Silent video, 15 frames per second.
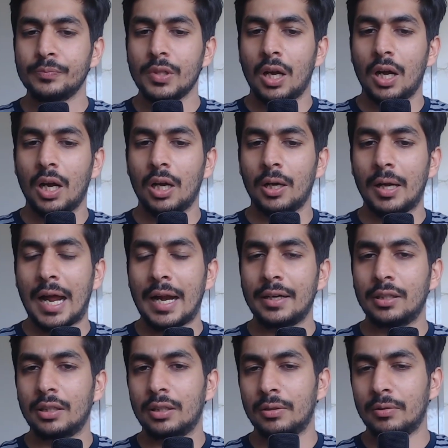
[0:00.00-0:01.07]

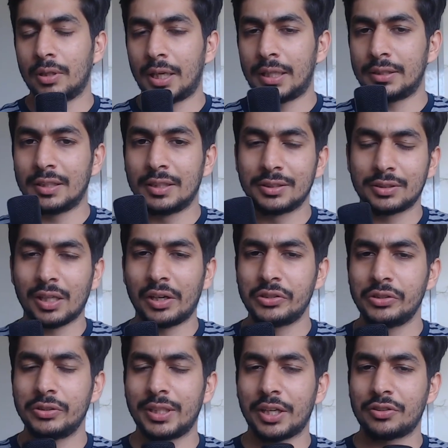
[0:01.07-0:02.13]
And the
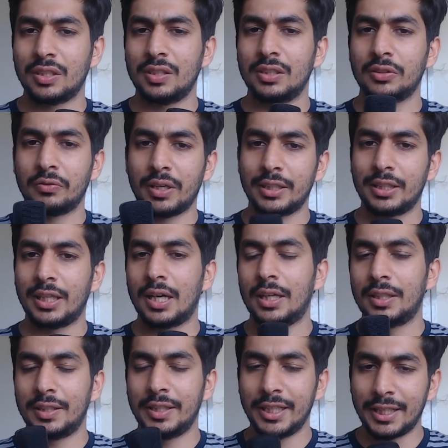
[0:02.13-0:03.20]
discussion section is where they are
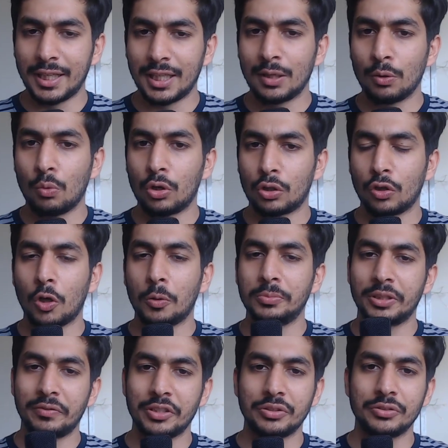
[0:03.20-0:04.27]
detailing what all
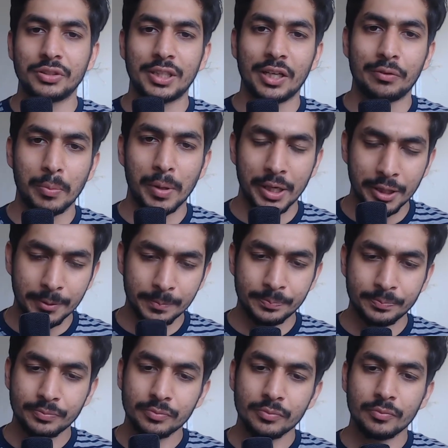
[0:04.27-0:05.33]
observations they have made.
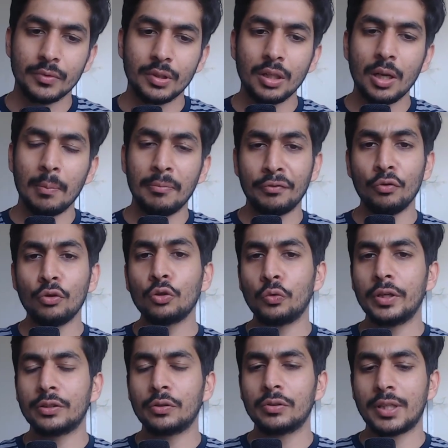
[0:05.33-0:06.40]
Before
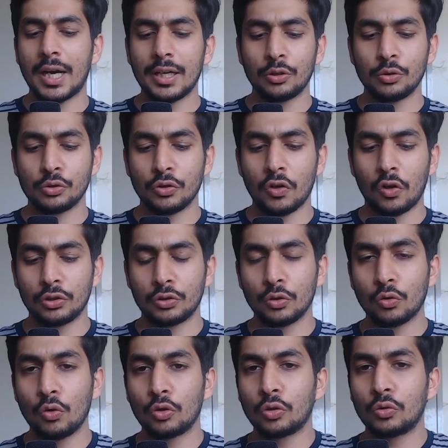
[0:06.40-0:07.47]
going through that, you should also
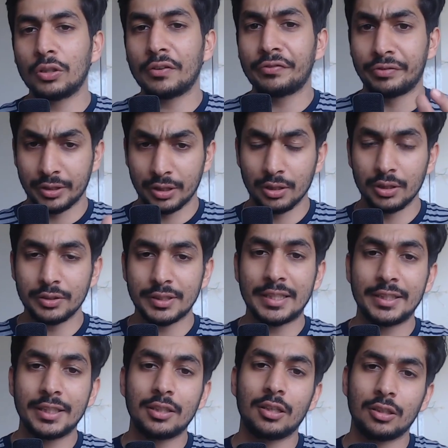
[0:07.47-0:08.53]
go through the figures
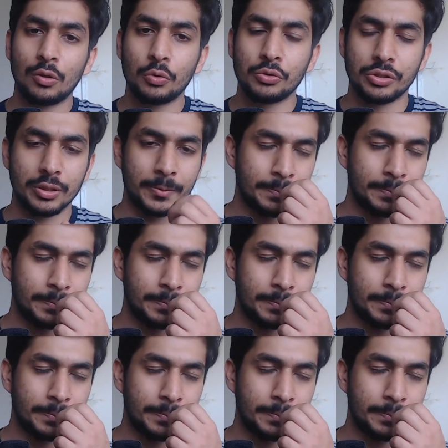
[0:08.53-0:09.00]
and the conclusion.